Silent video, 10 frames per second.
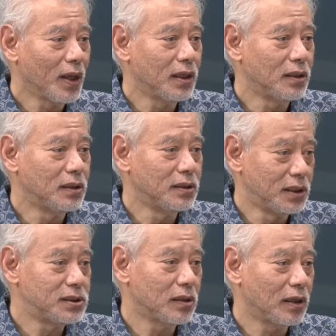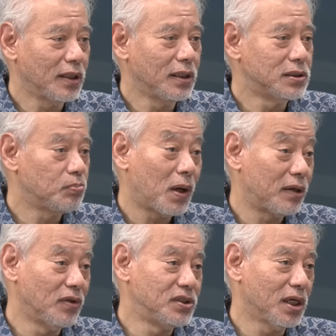And this, I think, is
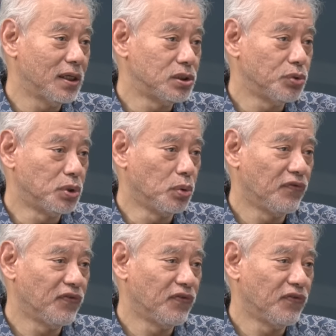part of the challenge which we